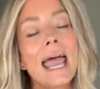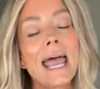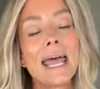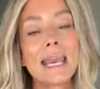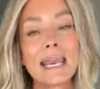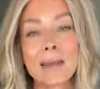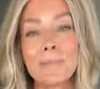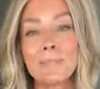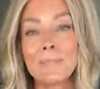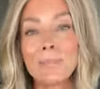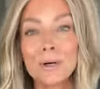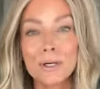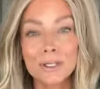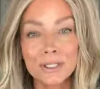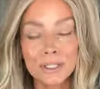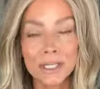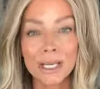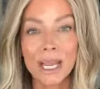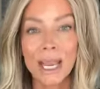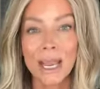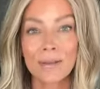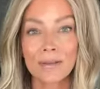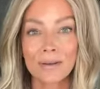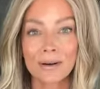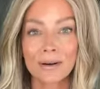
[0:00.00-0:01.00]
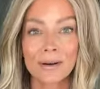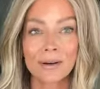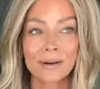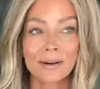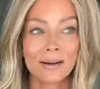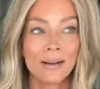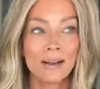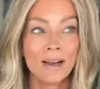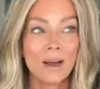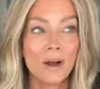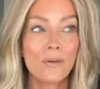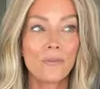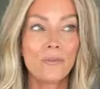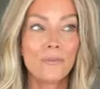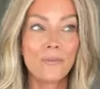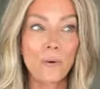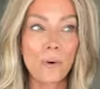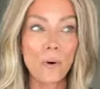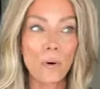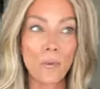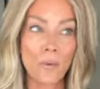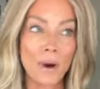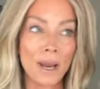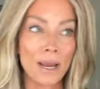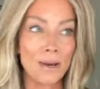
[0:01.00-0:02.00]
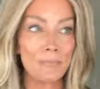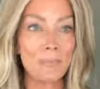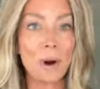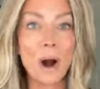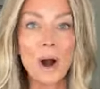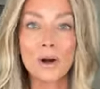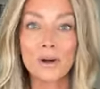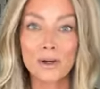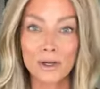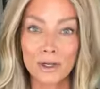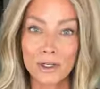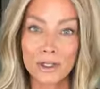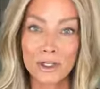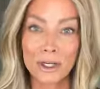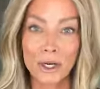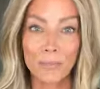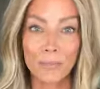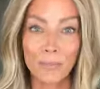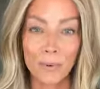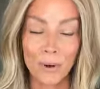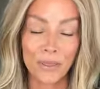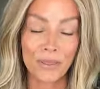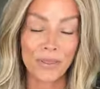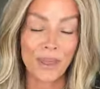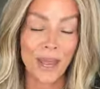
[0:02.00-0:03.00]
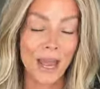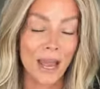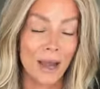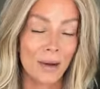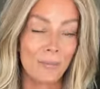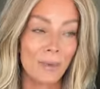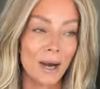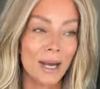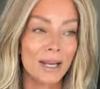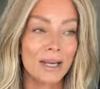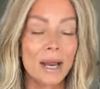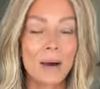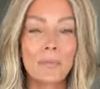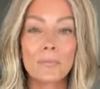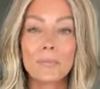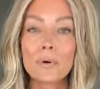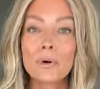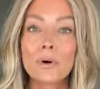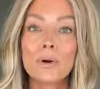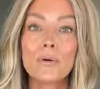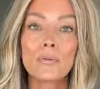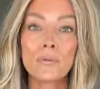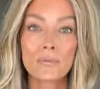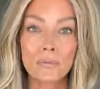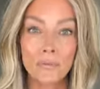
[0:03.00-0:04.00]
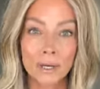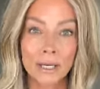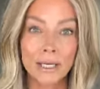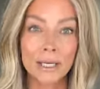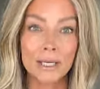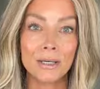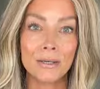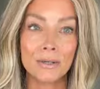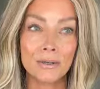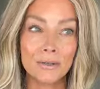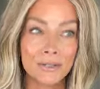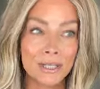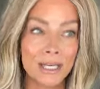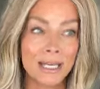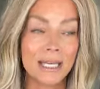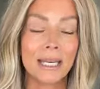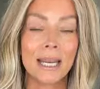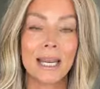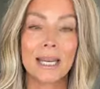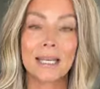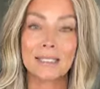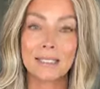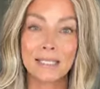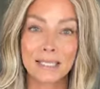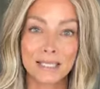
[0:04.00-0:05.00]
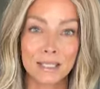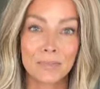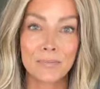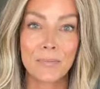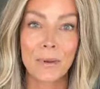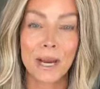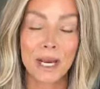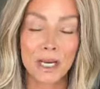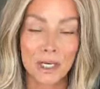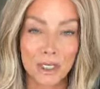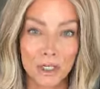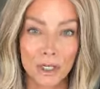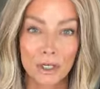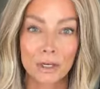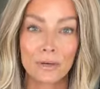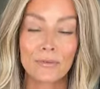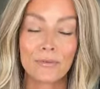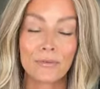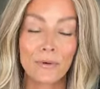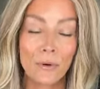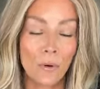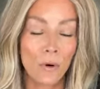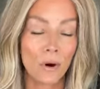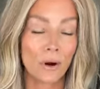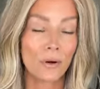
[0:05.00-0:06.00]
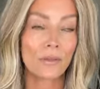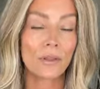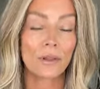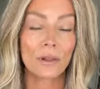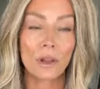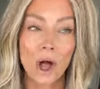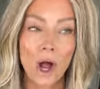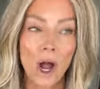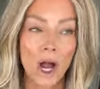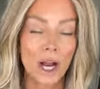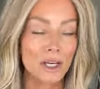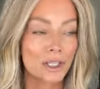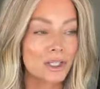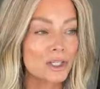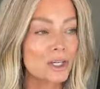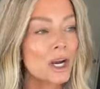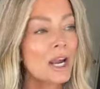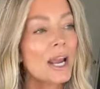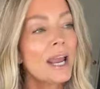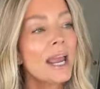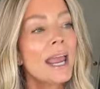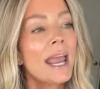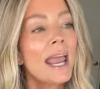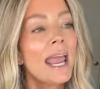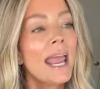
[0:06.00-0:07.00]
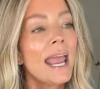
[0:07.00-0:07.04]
And I put together for in partnership with them a number of reels in anticipation for the launch.